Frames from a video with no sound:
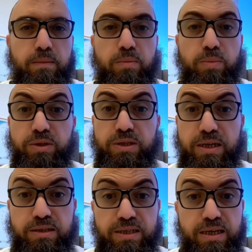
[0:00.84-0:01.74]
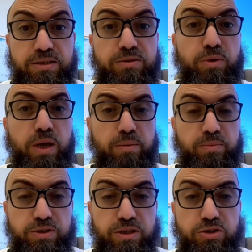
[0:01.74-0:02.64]
routine tests for
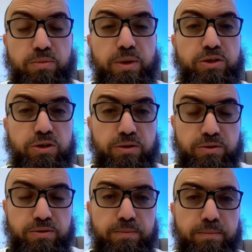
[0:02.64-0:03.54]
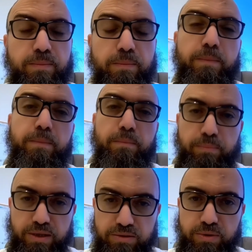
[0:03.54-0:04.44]
hypertension patients.
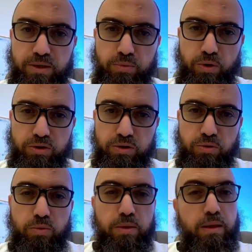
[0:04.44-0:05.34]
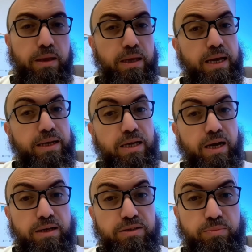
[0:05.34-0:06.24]
Peace be upon you, and
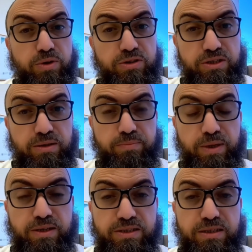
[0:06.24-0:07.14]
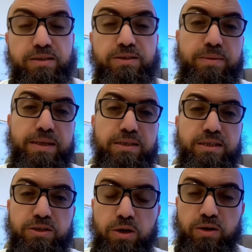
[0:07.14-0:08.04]
God's mercy and blessings. This
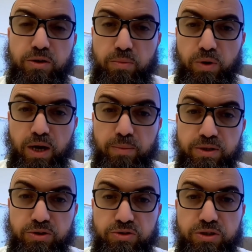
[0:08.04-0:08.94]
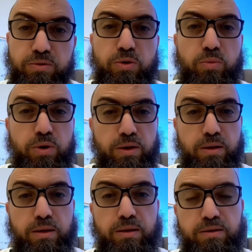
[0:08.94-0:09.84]
is Dr. Mohammed Yusuf Kura,
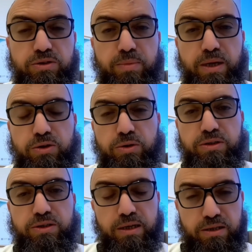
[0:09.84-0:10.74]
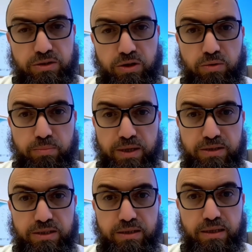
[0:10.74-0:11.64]
specialist in internal
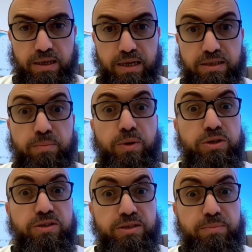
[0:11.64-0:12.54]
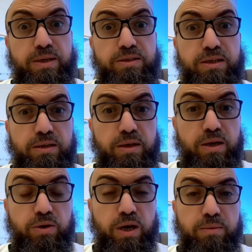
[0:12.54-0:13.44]
medicine and emergency medicine. A
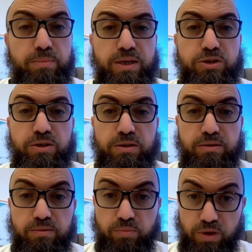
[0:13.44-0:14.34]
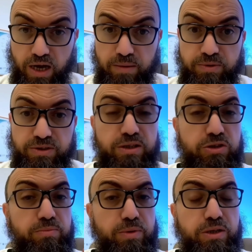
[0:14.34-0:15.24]
lot of patients. When
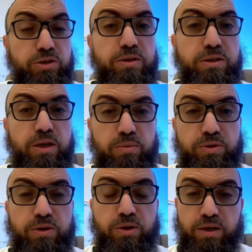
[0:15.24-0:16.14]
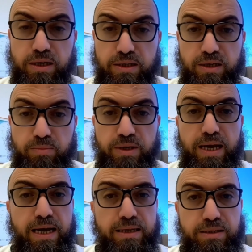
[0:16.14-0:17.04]
hypertension patients come to the clinic and we
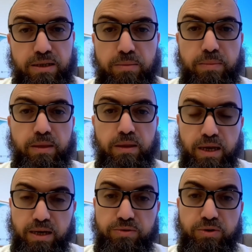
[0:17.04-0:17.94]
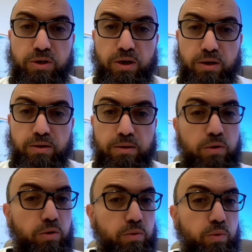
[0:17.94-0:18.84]
ask them, have you done,
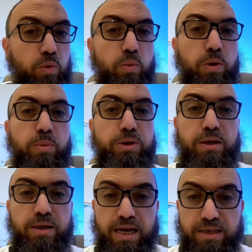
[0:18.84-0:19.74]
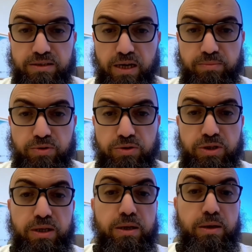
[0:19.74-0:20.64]
or when was the last time you
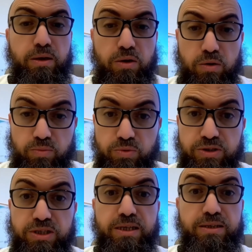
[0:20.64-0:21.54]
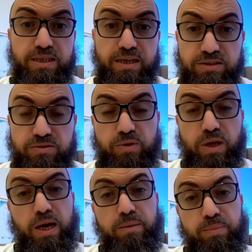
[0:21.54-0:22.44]
did, routine tests for
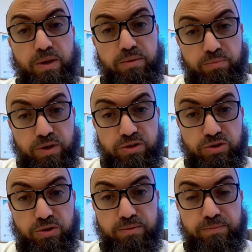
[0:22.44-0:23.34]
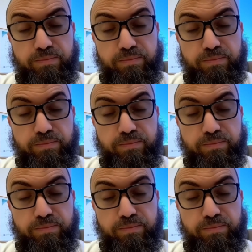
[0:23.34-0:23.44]
high blood pressure,